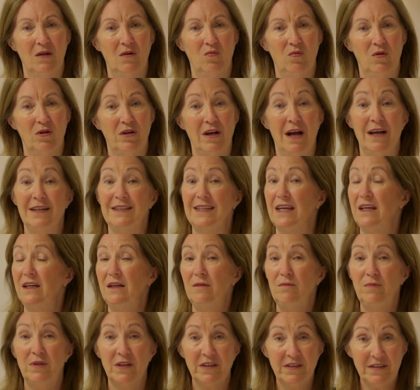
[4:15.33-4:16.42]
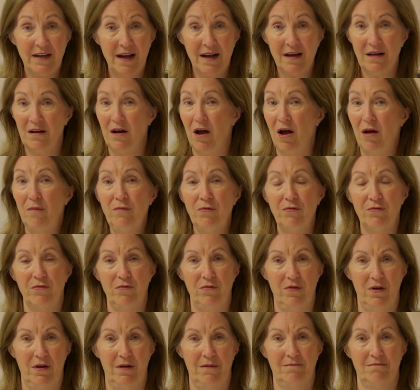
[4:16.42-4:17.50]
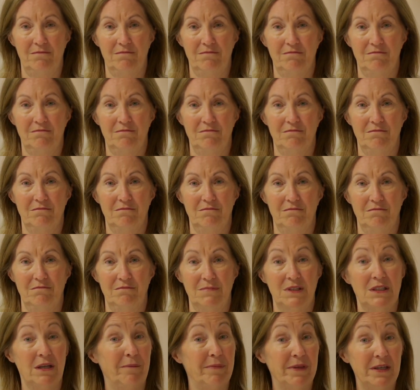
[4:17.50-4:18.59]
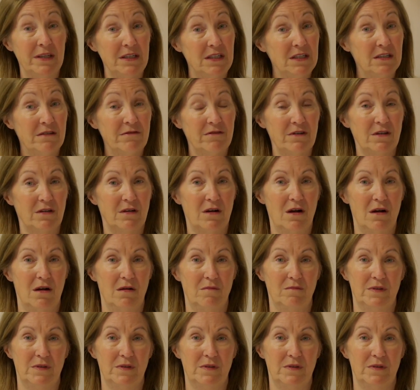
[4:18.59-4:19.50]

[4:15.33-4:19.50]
Well, God's kingdom does not come through them. Something different comes.